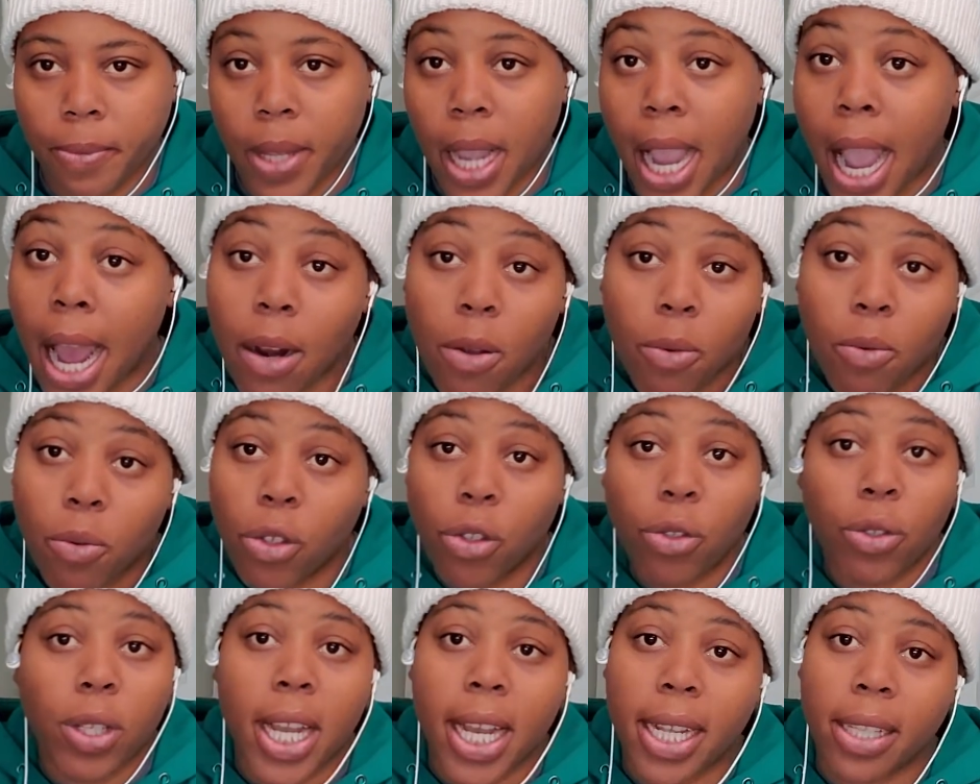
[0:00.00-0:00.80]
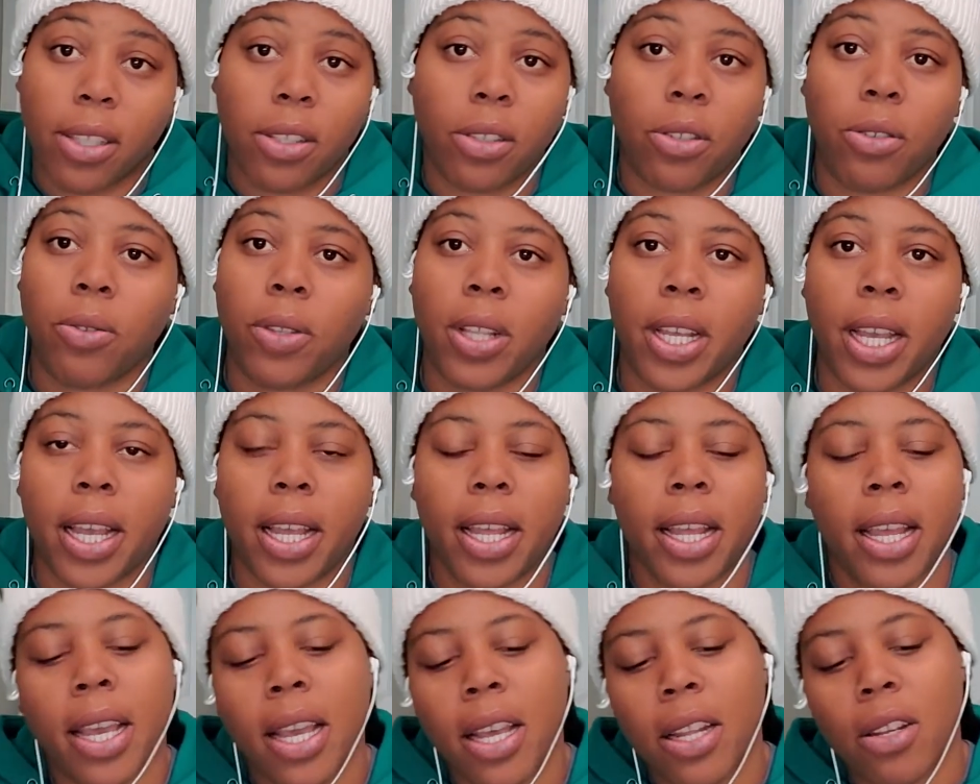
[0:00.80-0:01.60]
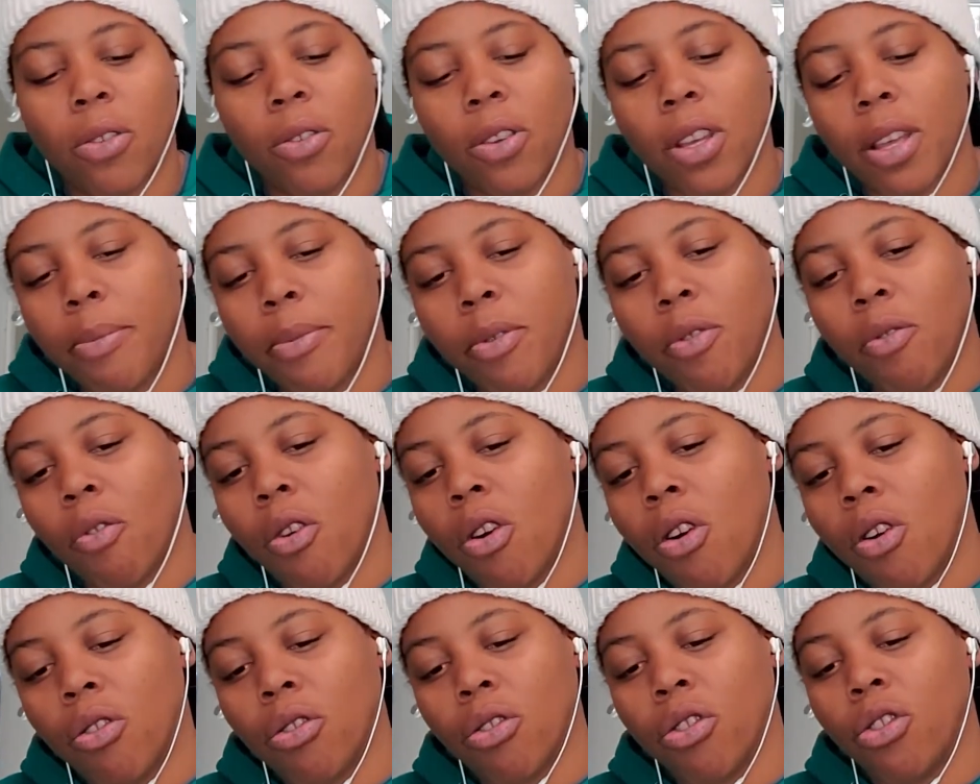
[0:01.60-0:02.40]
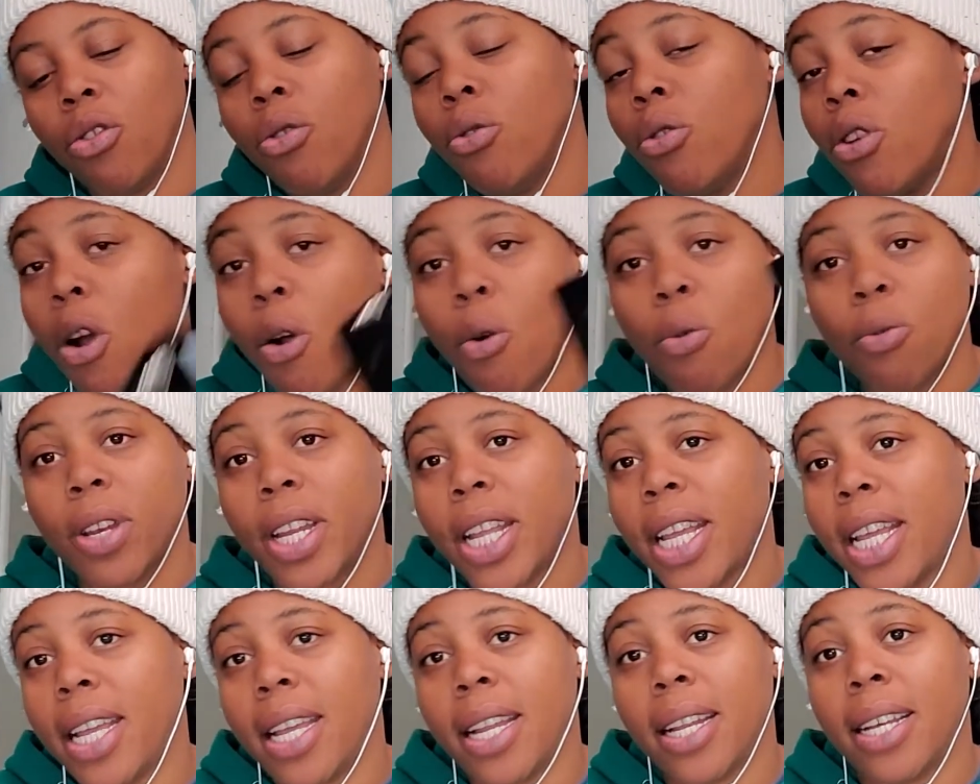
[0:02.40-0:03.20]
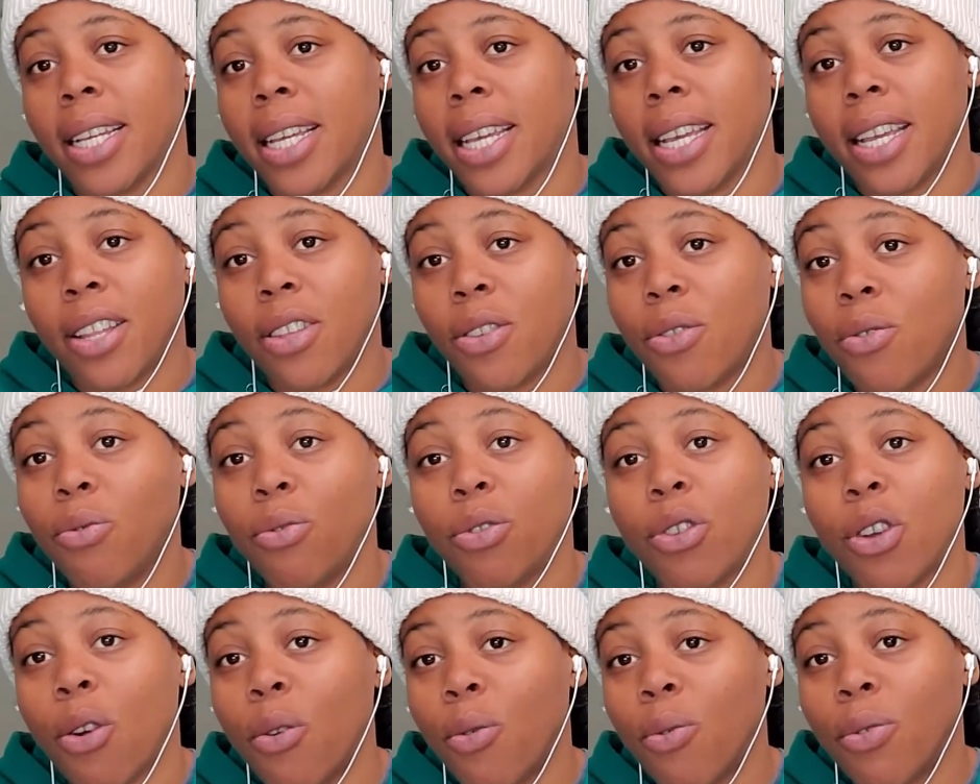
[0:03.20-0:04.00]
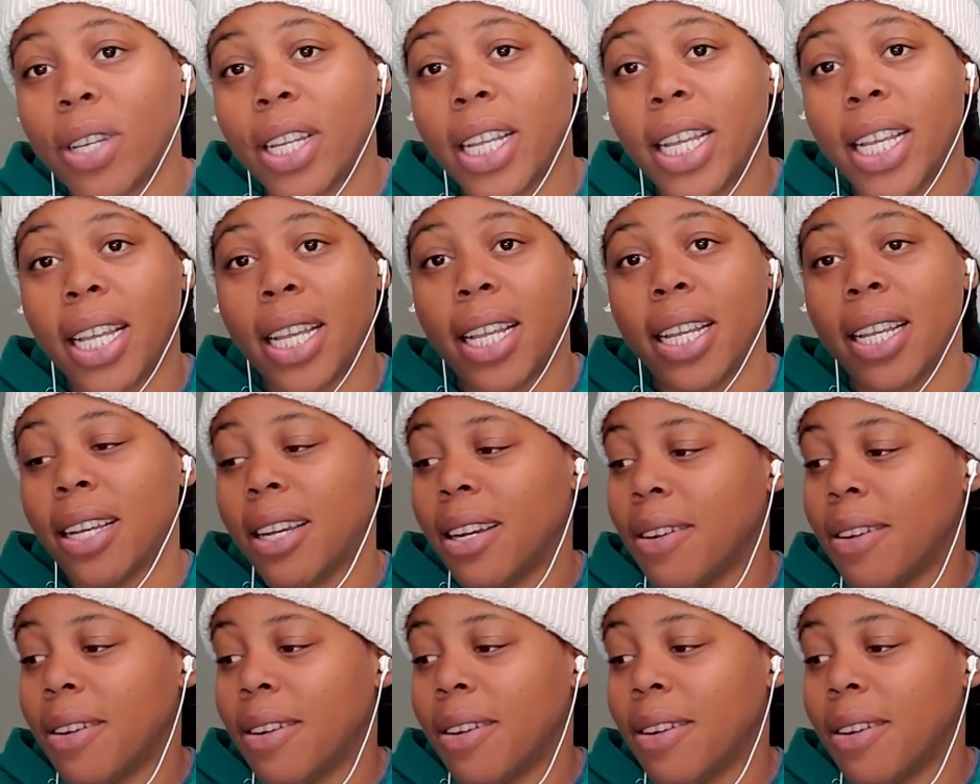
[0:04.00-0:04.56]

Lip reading: I don't want you guys to do that. Don't get me wrong. You don't need a